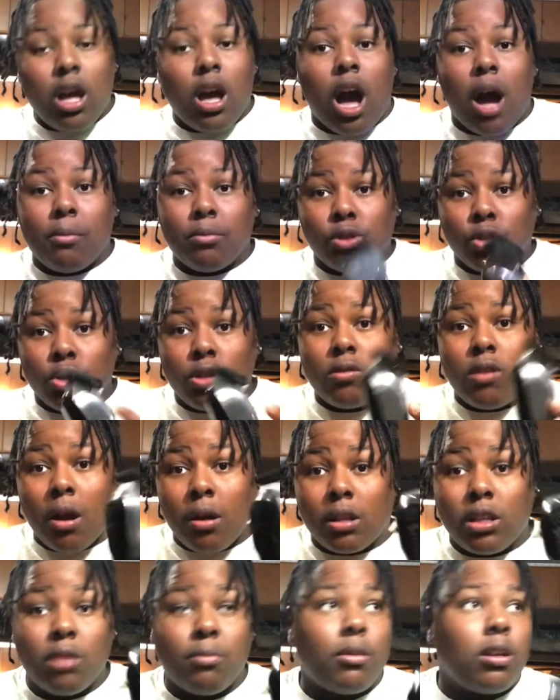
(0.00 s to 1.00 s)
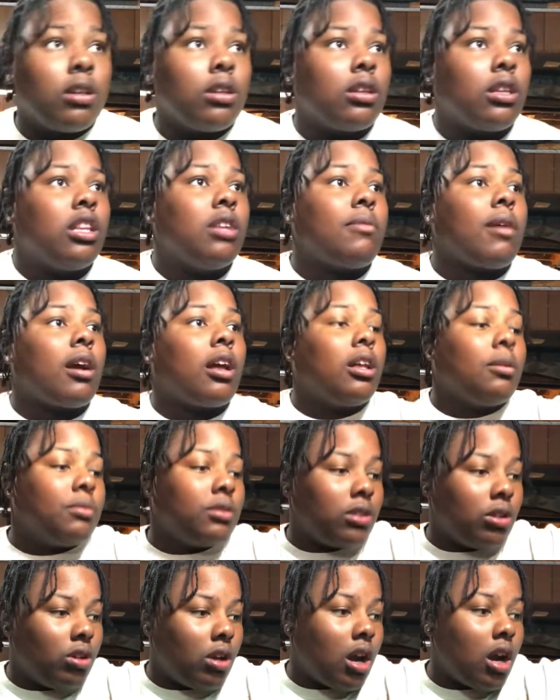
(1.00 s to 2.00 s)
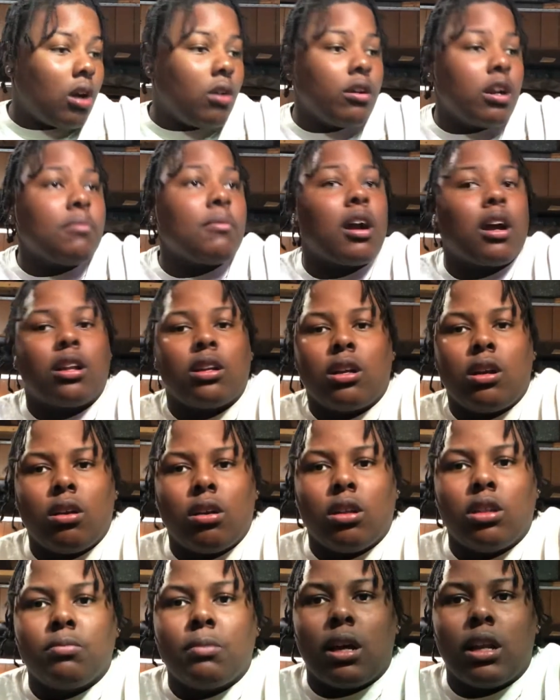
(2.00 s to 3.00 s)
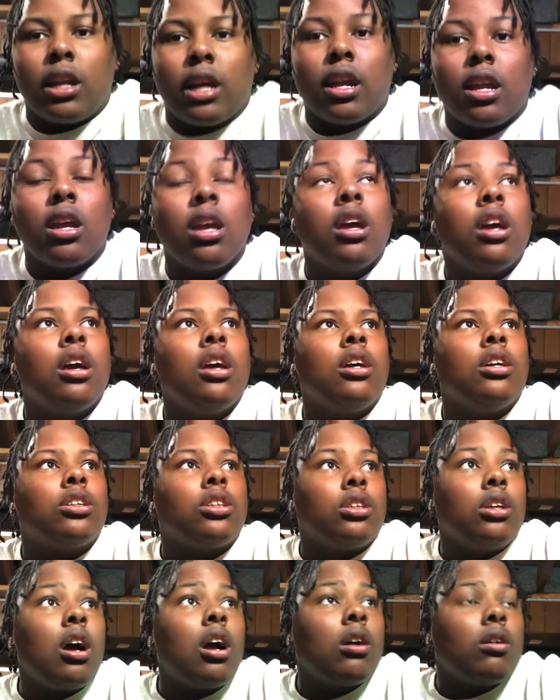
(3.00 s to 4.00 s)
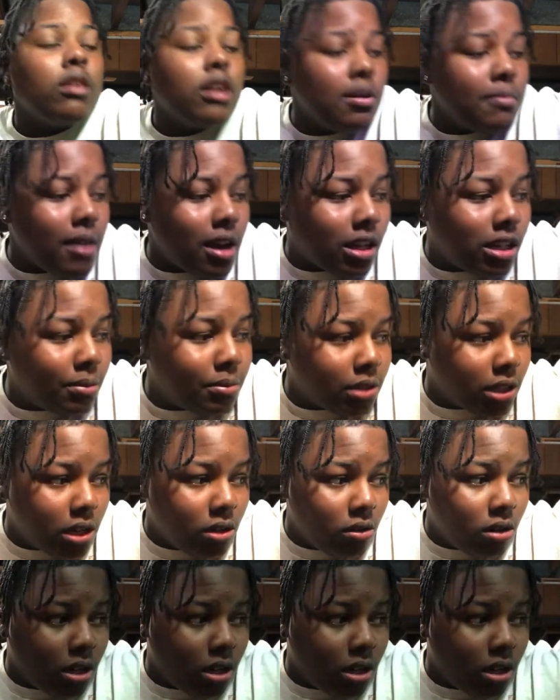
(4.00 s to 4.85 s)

I'm doing while clean am my clippers. So y'all gonna hear my hold on, it's my light. So y'all gonna hear my clippers go